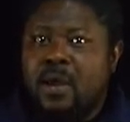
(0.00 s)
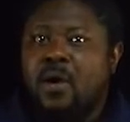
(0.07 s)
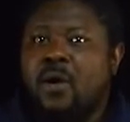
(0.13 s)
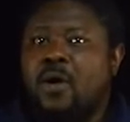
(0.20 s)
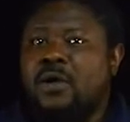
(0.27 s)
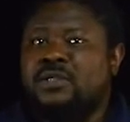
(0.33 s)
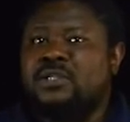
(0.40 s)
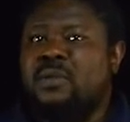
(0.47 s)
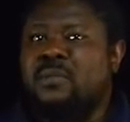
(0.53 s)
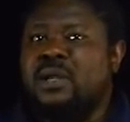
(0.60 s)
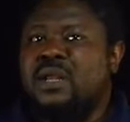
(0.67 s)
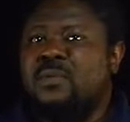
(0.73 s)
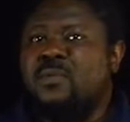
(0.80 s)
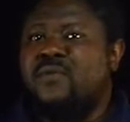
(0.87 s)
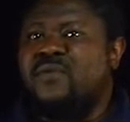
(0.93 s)
or
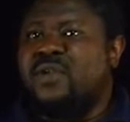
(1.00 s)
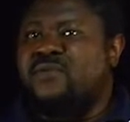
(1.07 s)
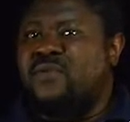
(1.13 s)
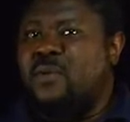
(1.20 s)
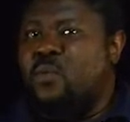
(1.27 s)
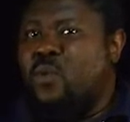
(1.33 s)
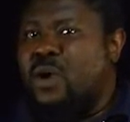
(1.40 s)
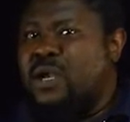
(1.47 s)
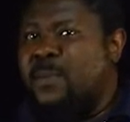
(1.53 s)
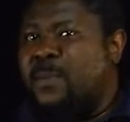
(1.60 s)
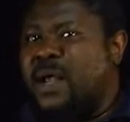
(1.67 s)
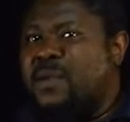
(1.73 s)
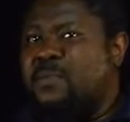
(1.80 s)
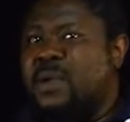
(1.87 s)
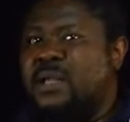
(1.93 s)
somebody moving from one
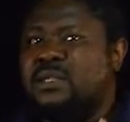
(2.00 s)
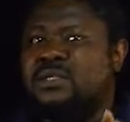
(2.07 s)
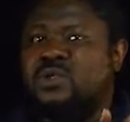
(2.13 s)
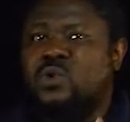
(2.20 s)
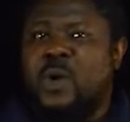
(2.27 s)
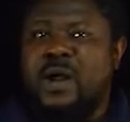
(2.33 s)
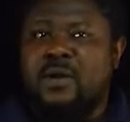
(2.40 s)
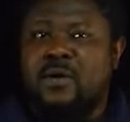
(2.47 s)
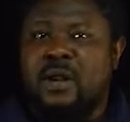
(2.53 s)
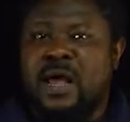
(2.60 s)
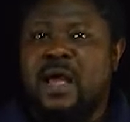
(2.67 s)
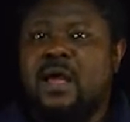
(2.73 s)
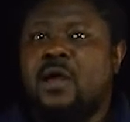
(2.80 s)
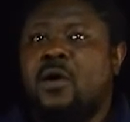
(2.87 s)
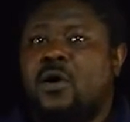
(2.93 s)
department to
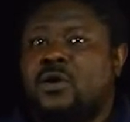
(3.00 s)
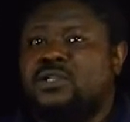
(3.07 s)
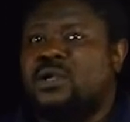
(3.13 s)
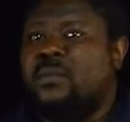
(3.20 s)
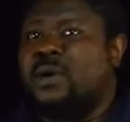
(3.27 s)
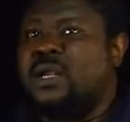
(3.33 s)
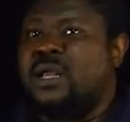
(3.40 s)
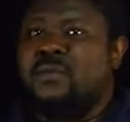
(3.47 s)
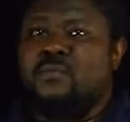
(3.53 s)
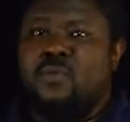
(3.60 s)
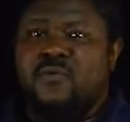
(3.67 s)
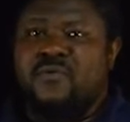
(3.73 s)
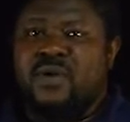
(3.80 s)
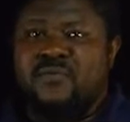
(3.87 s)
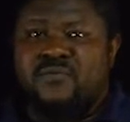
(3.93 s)
another, or somebody
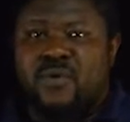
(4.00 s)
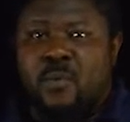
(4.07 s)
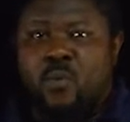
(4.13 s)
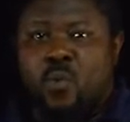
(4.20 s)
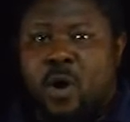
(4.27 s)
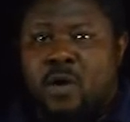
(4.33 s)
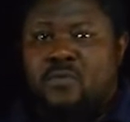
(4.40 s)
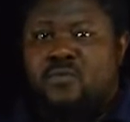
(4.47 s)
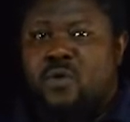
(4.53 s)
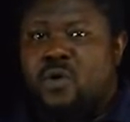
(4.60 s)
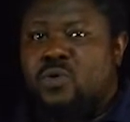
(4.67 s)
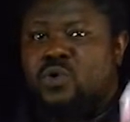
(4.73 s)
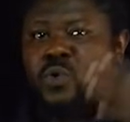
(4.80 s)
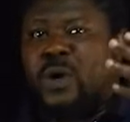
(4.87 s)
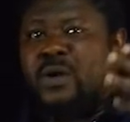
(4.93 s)
moving from one
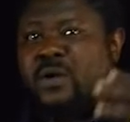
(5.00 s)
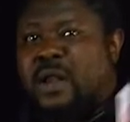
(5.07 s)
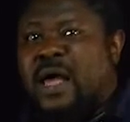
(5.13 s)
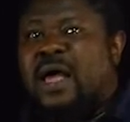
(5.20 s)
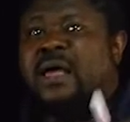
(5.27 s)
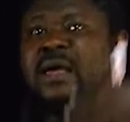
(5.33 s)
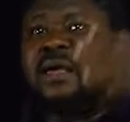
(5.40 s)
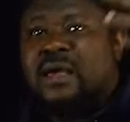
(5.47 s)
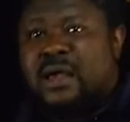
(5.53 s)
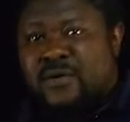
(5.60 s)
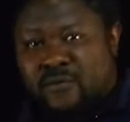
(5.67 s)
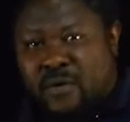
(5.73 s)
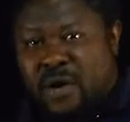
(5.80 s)
role to another, for